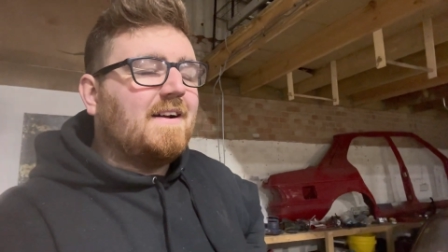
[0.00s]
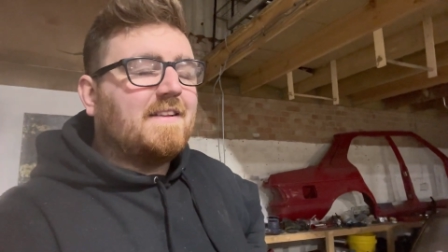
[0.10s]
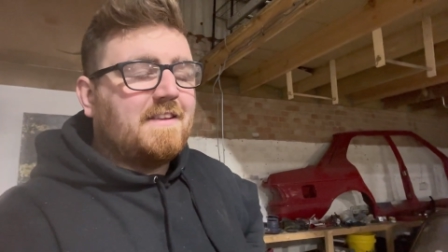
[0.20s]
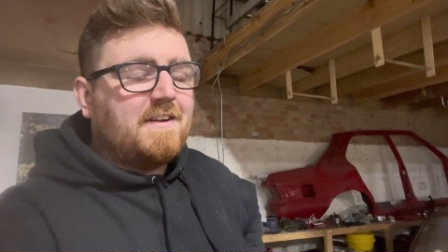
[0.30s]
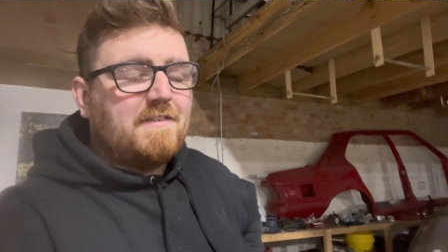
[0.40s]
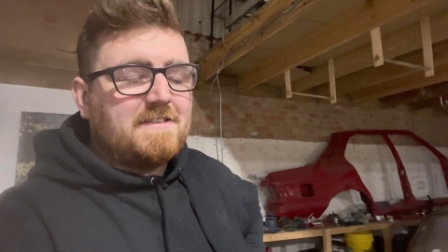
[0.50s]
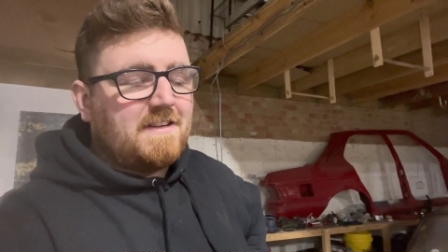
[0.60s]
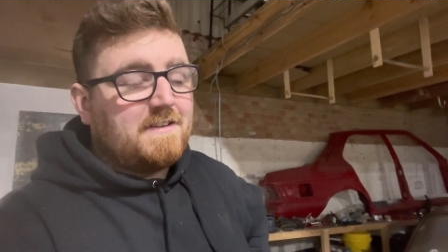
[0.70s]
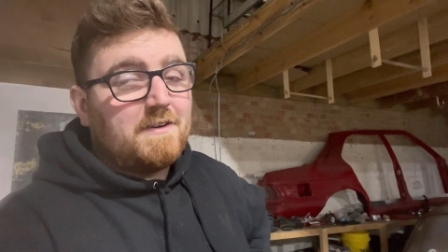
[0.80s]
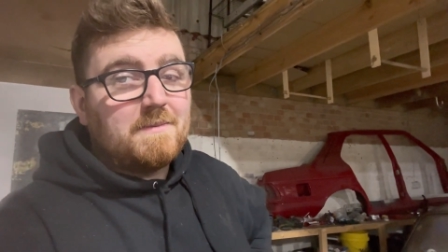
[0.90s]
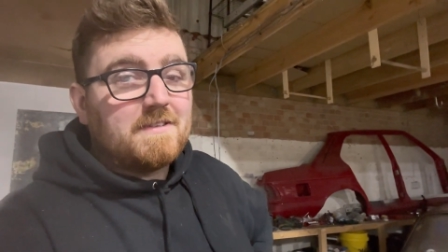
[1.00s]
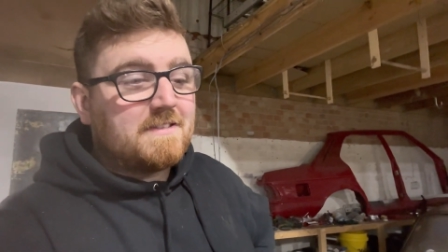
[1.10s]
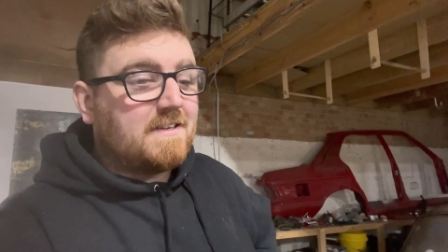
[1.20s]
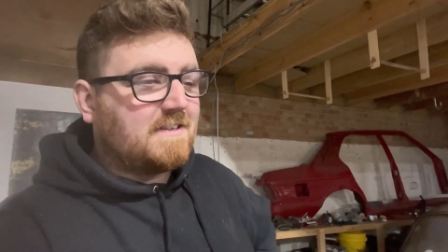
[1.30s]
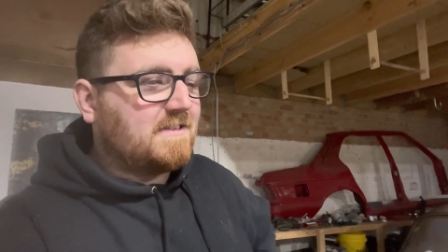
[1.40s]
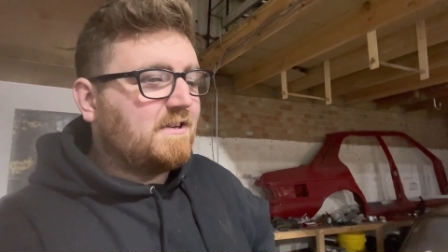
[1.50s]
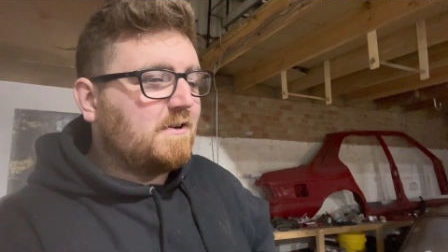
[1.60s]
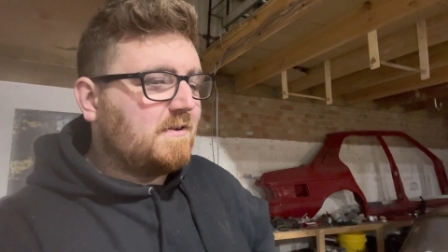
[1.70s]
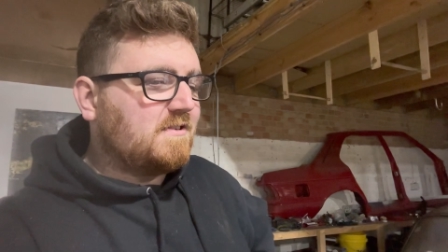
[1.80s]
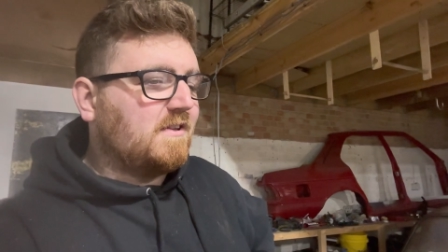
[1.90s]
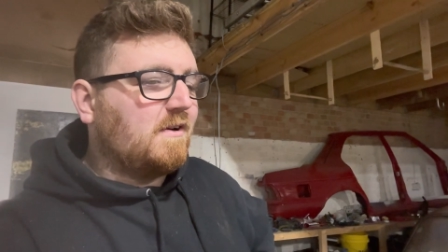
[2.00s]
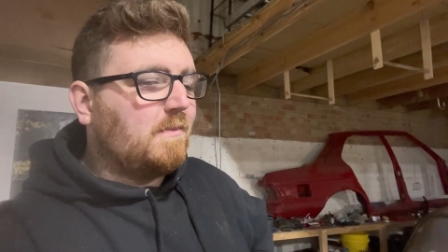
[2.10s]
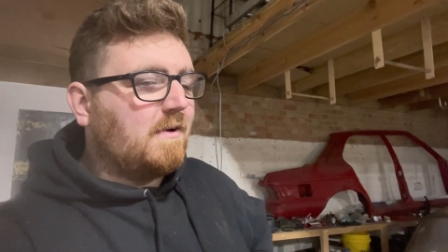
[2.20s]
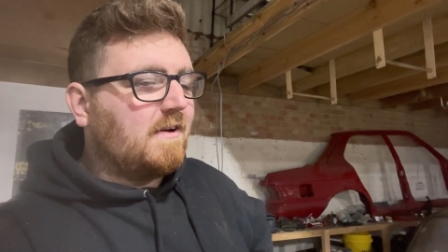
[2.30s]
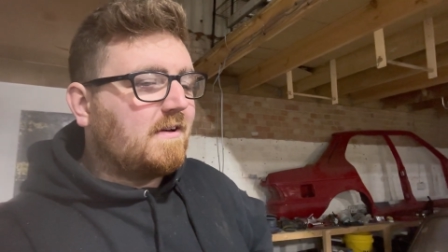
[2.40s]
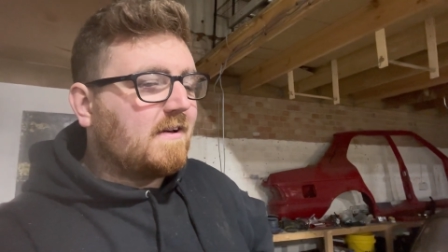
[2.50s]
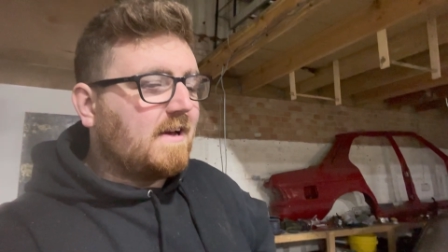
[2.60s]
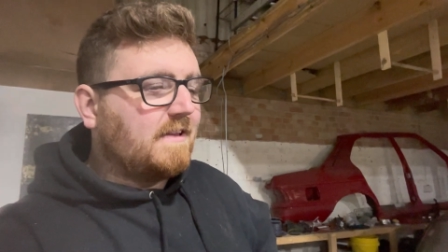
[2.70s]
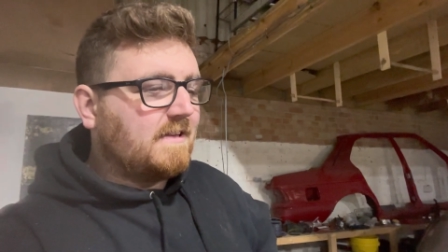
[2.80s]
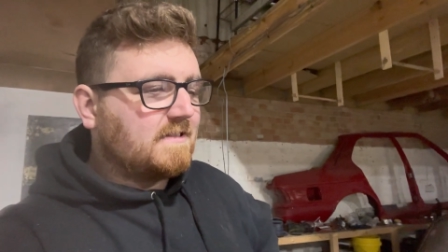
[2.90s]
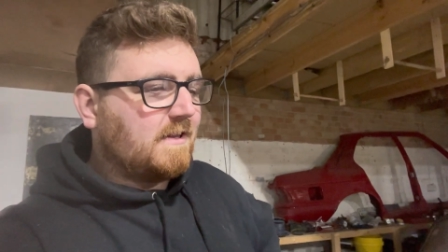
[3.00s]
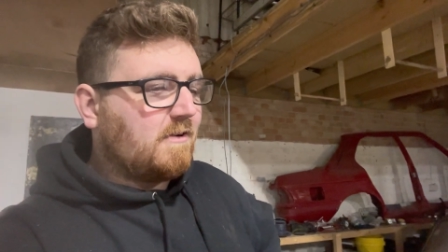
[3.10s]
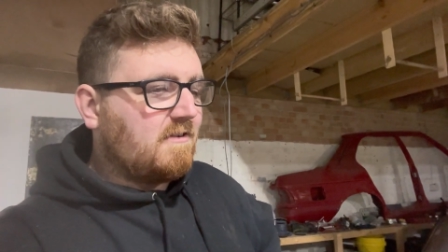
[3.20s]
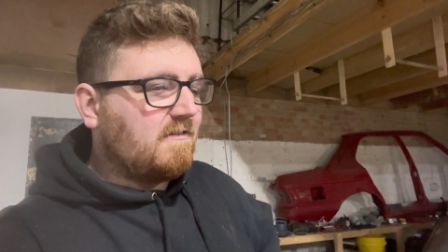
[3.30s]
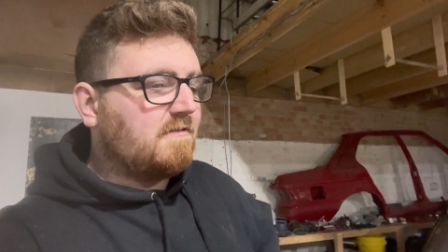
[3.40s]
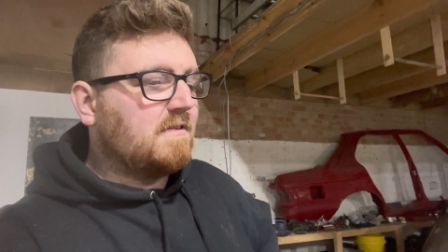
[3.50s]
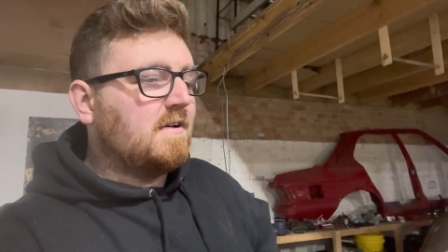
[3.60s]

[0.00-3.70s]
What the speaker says: The only reason I don't want to see it is because I know it's a lot of work and there's a lot of